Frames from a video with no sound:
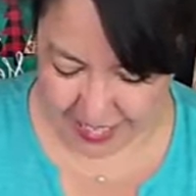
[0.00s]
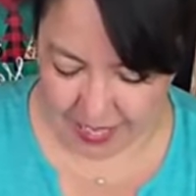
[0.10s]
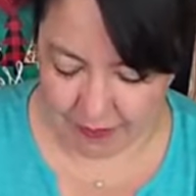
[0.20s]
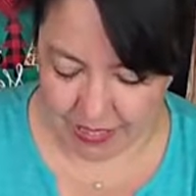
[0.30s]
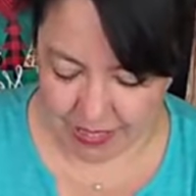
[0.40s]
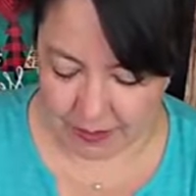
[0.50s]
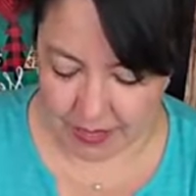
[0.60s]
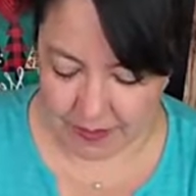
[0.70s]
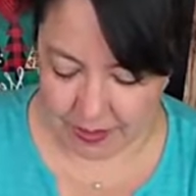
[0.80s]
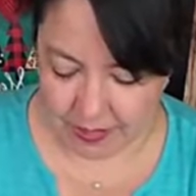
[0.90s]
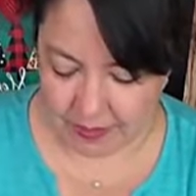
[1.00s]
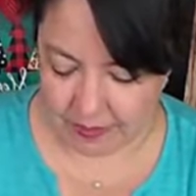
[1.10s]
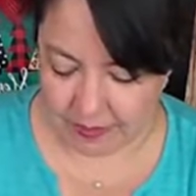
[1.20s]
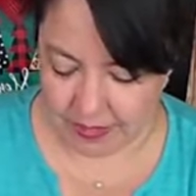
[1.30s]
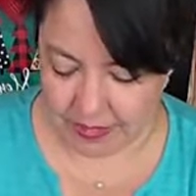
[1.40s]
If it's going to rain, rain,
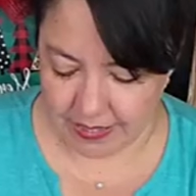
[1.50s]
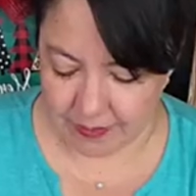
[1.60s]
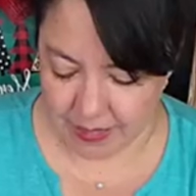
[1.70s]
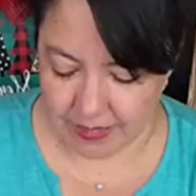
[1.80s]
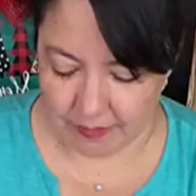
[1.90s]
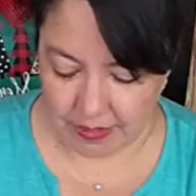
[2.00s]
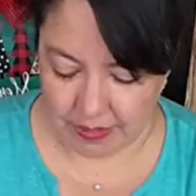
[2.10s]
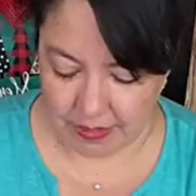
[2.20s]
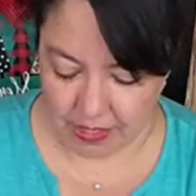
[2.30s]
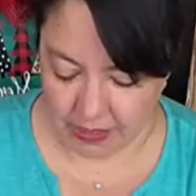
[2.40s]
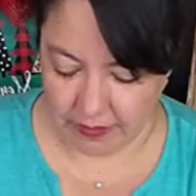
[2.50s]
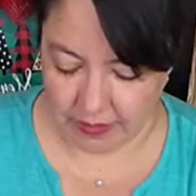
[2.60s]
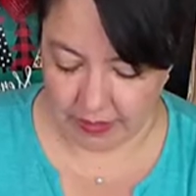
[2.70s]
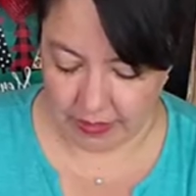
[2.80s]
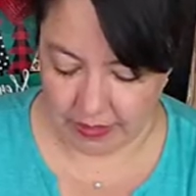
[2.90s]
right? Give me some rain. Call it
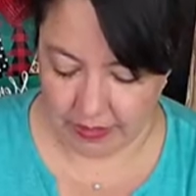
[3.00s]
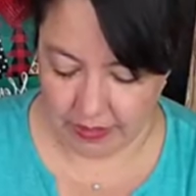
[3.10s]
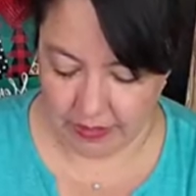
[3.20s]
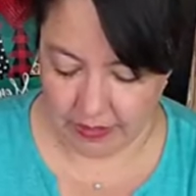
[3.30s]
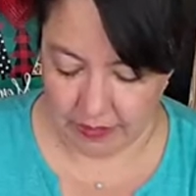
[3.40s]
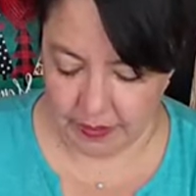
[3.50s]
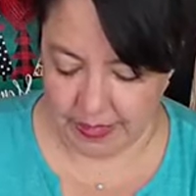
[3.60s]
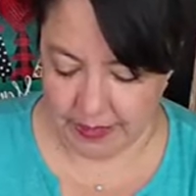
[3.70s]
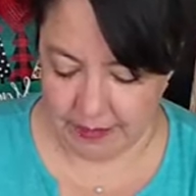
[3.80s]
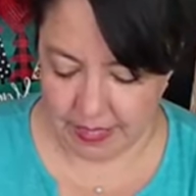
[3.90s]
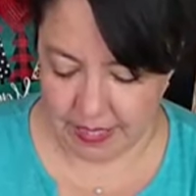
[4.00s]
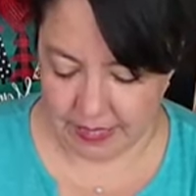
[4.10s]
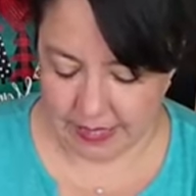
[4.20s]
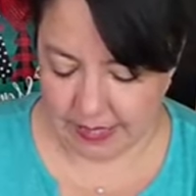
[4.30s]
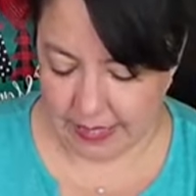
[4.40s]
rain. Don't give me
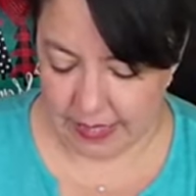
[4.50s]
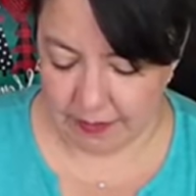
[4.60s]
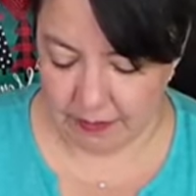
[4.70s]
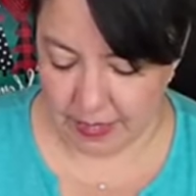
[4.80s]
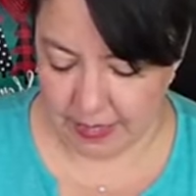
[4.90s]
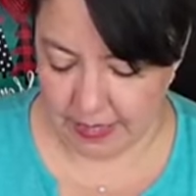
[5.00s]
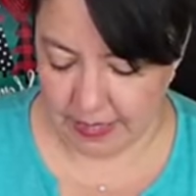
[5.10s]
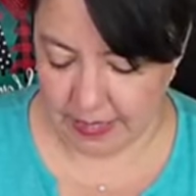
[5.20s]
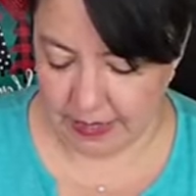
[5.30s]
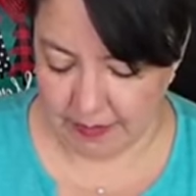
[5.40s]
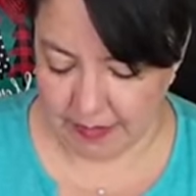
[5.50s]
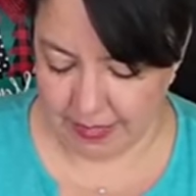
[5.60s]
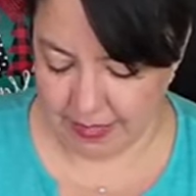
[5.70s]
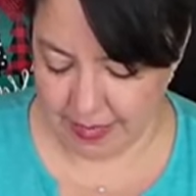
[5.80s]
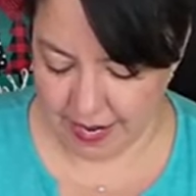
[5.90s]
that stuff, man. I'm
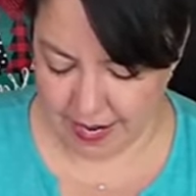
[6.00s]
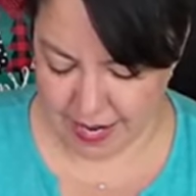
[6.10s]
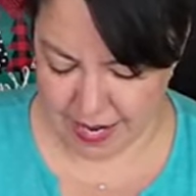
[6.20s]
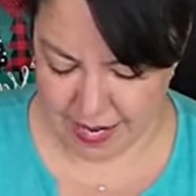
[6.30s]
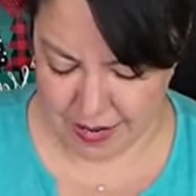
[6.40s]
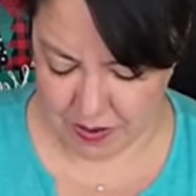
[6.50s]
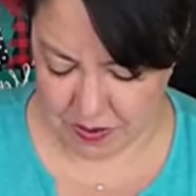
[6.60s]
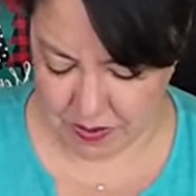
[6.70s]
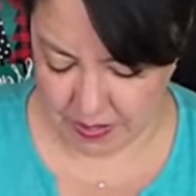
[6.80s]
like, no.